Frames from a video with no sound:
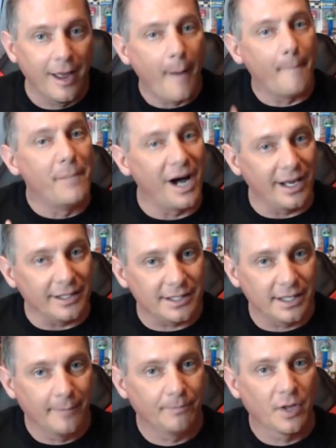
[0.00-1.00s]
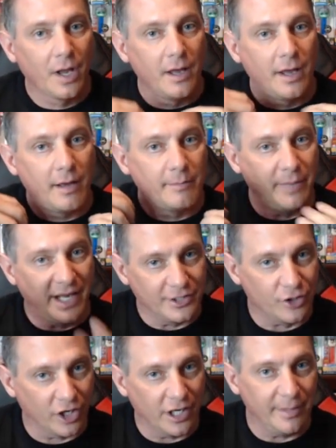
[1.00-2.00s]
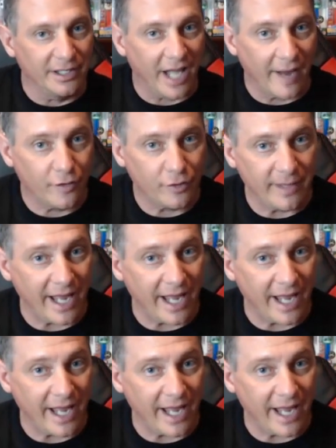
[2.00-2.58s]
But because they're going to be live with me,